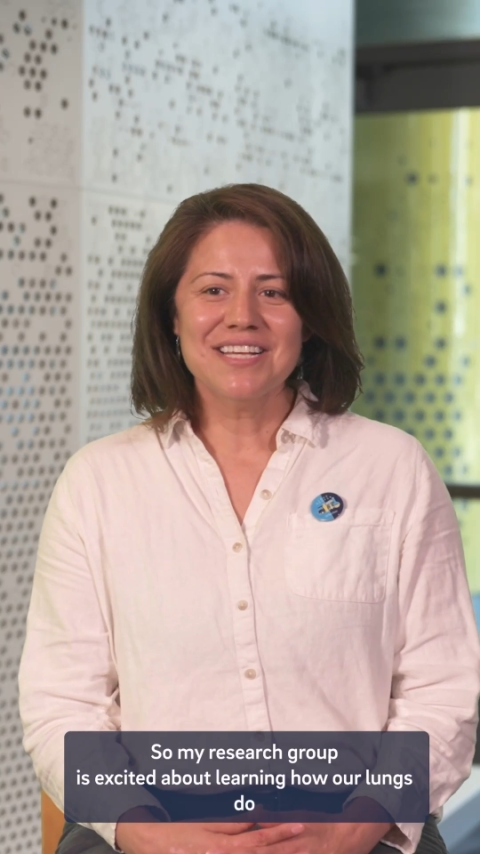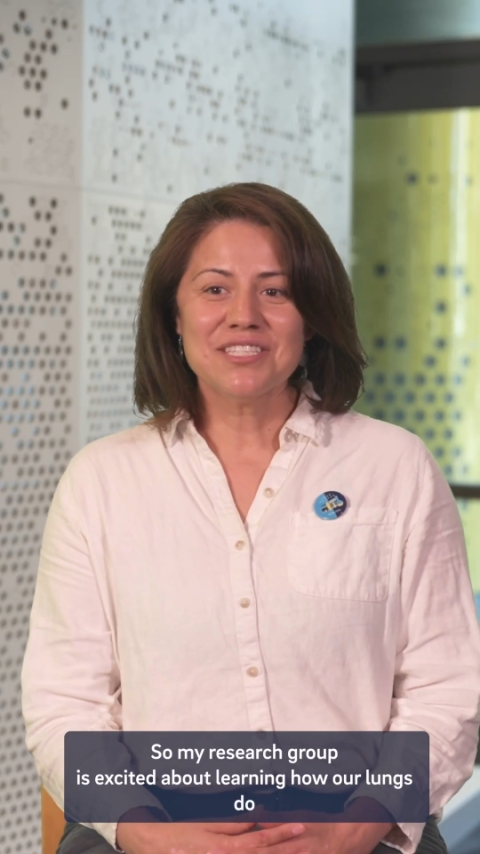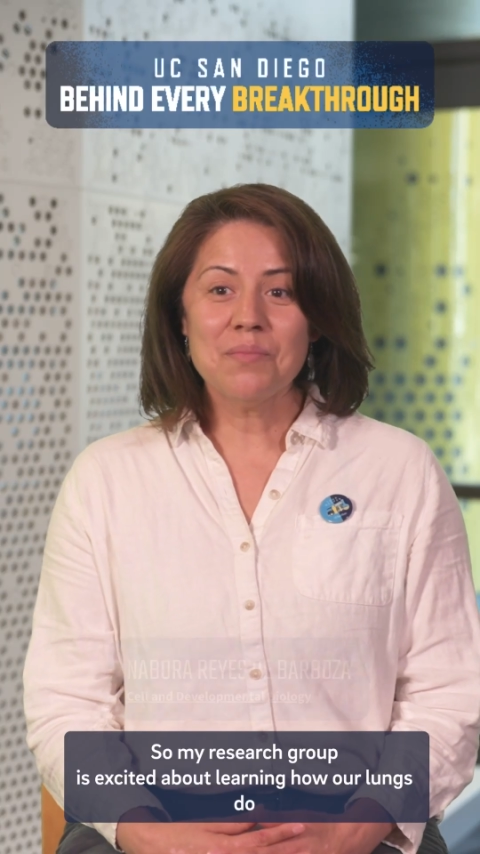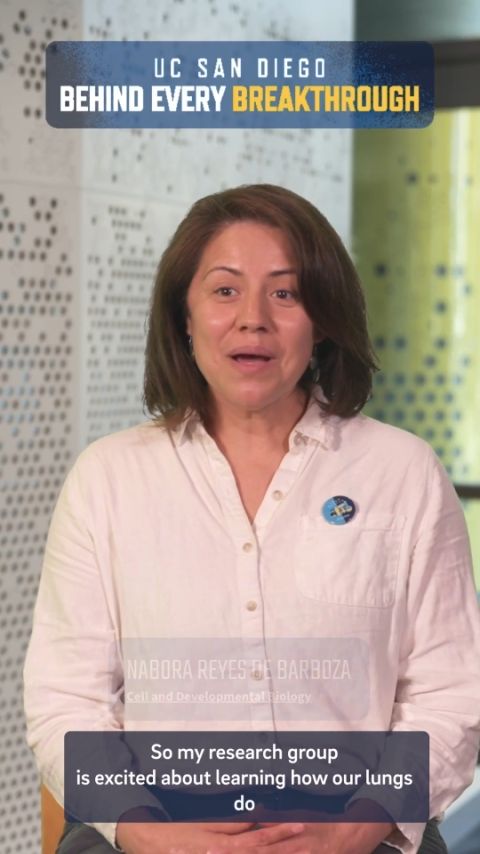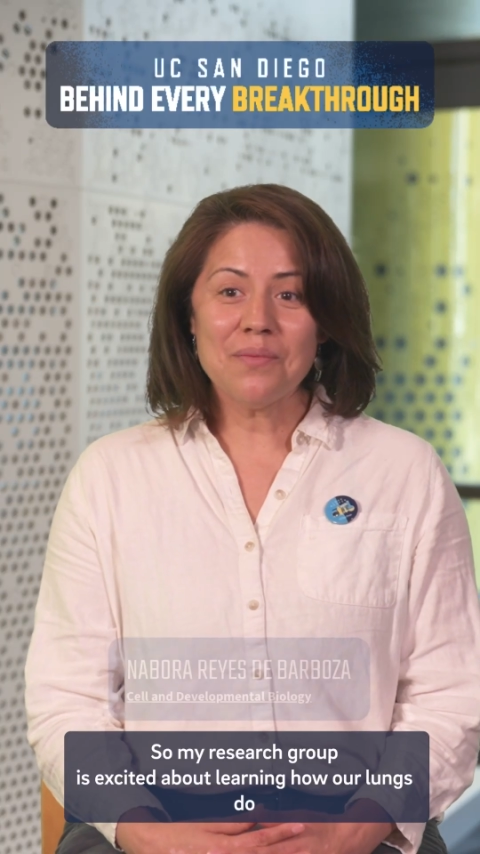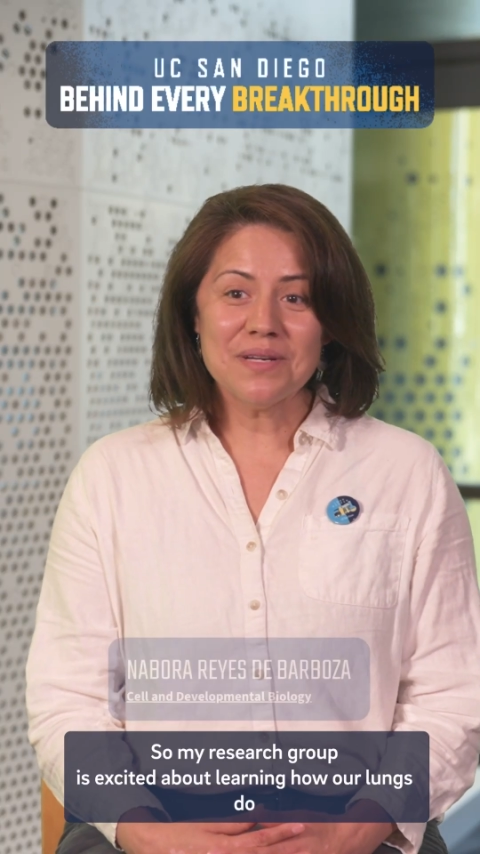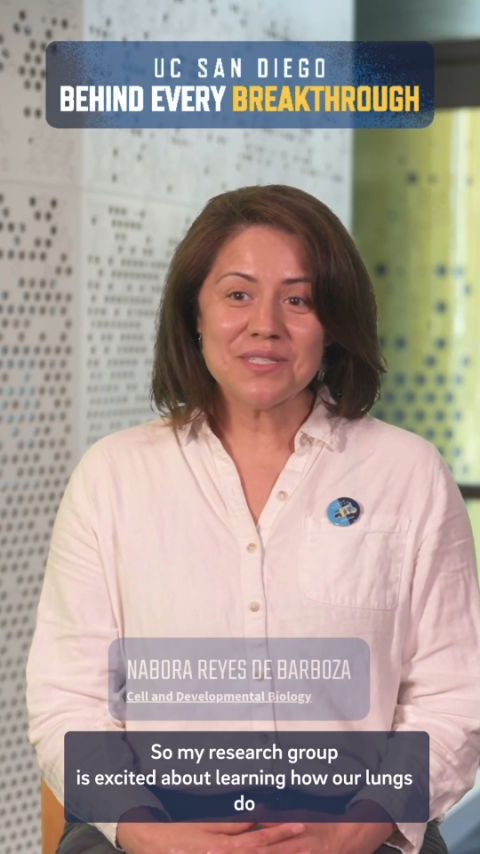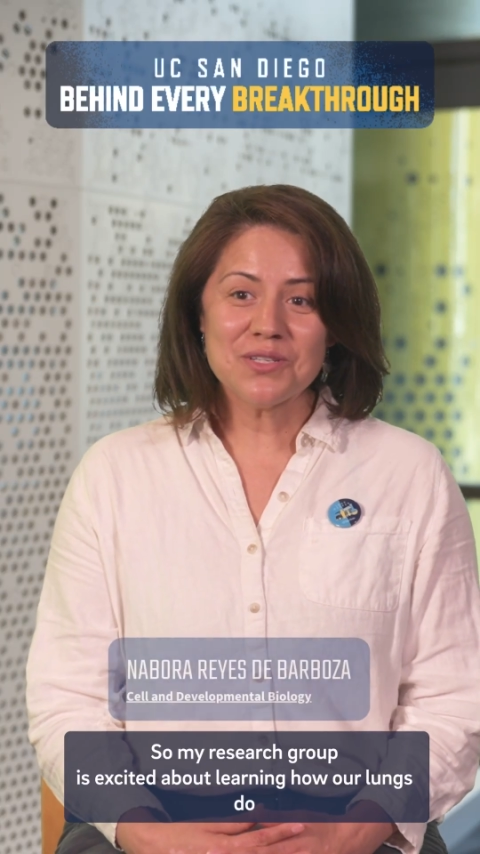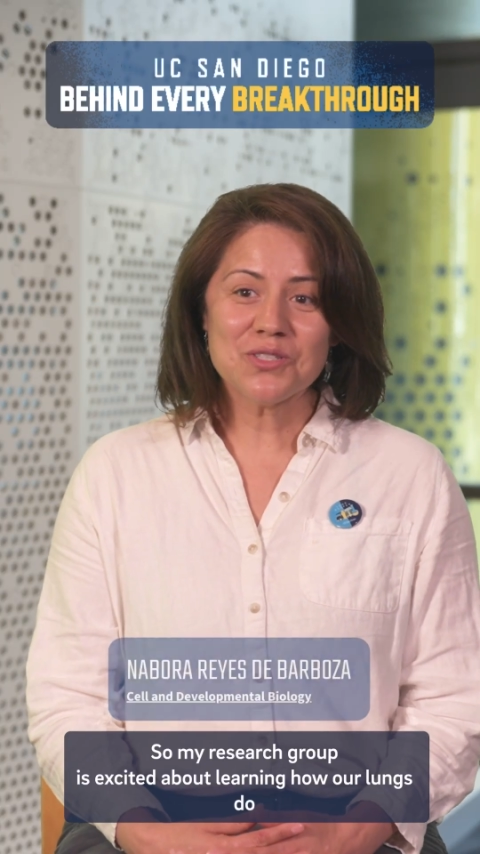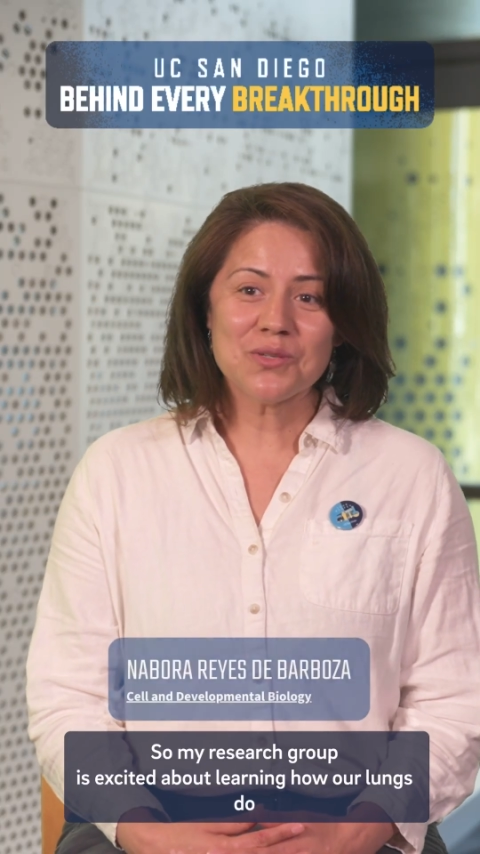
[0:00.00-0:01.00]
So my
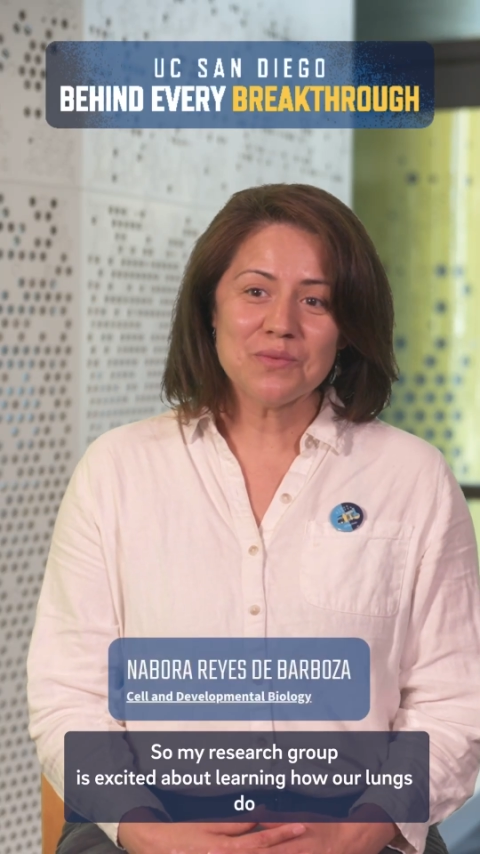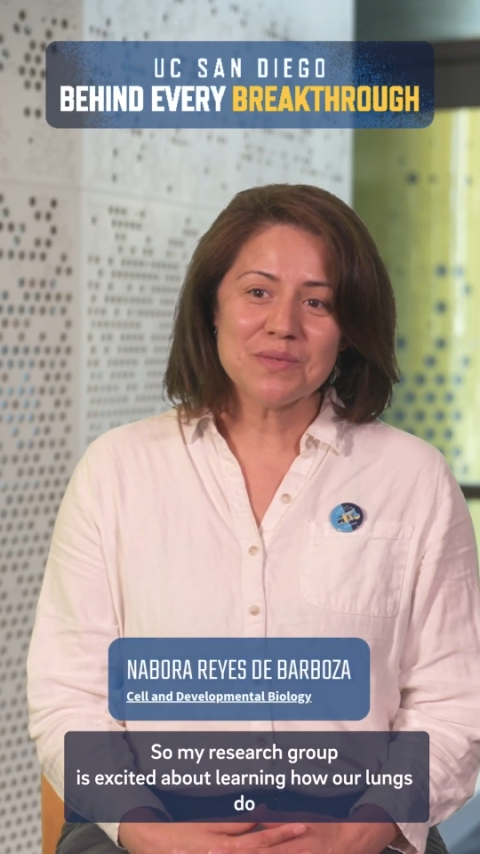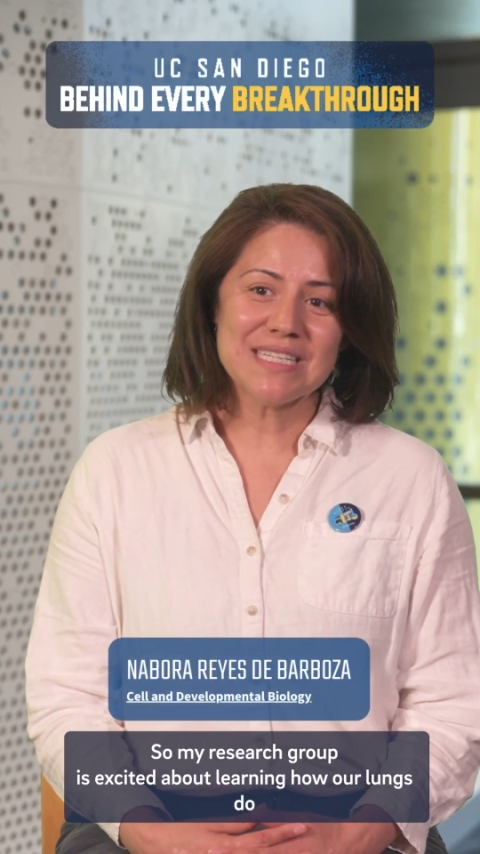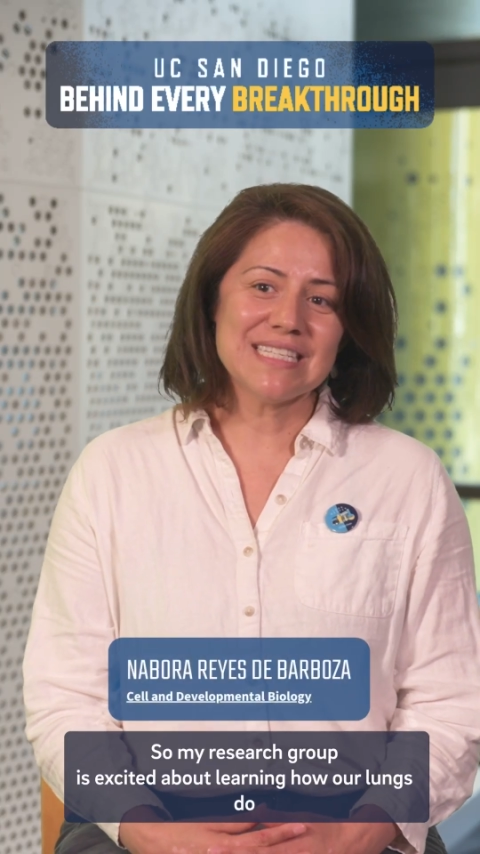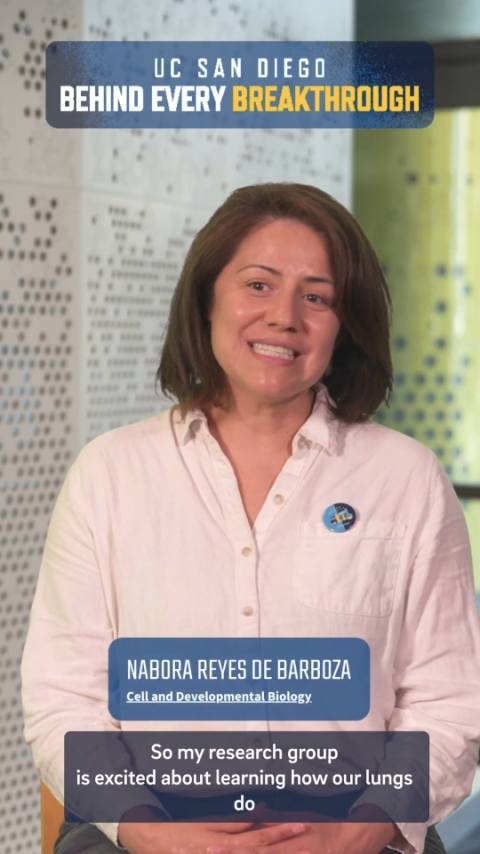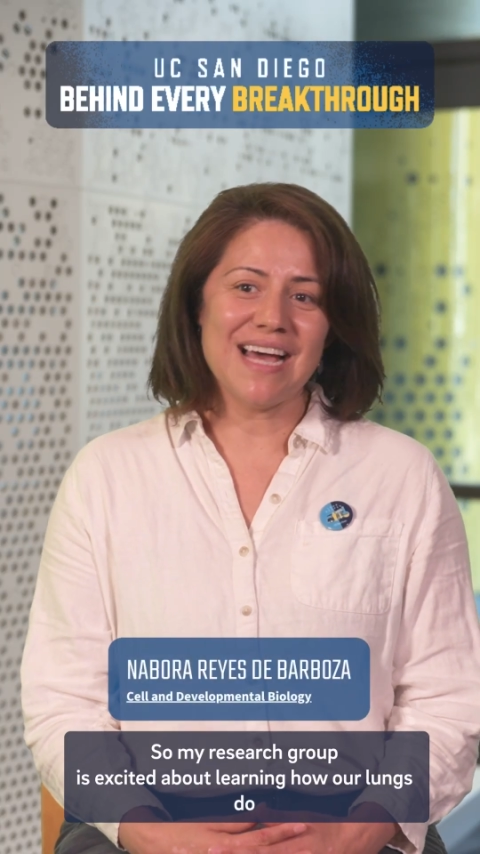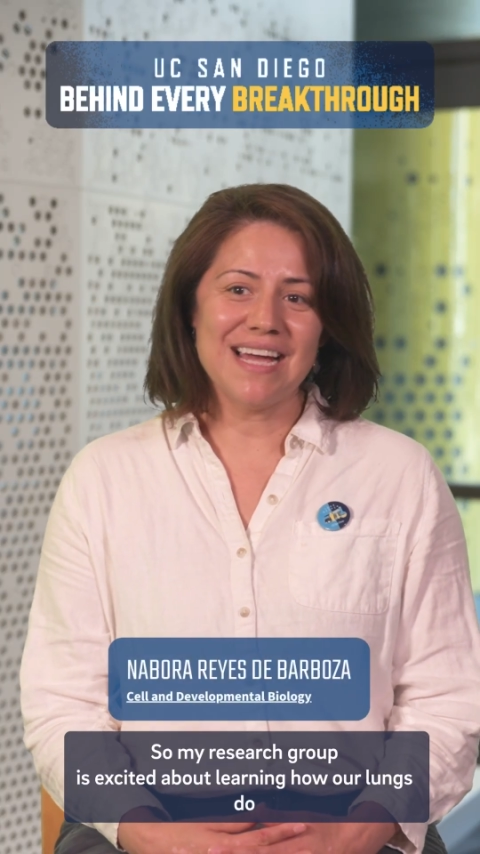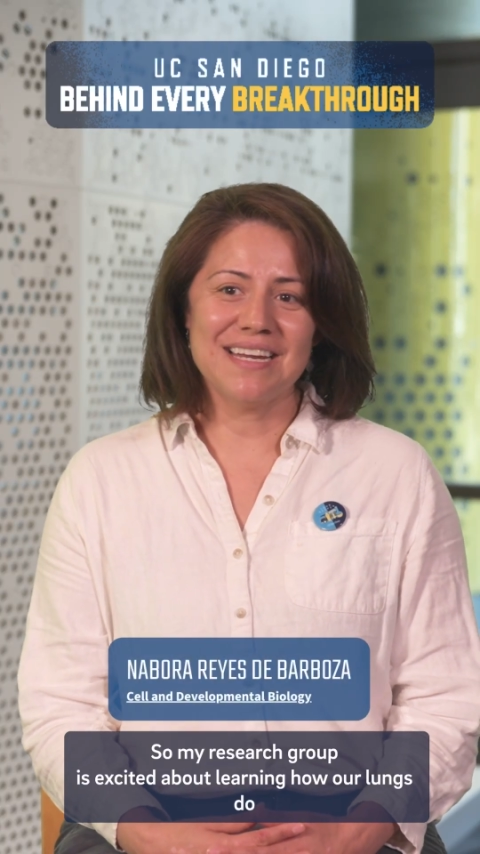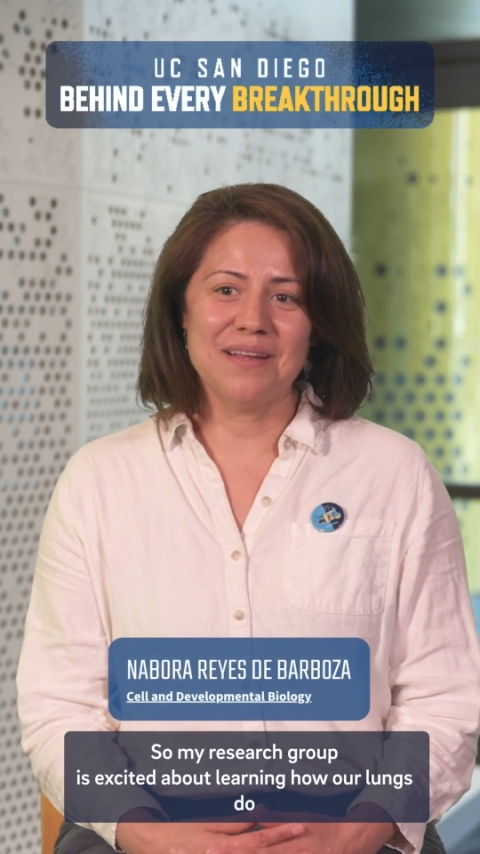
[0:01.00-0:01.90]
research group is excited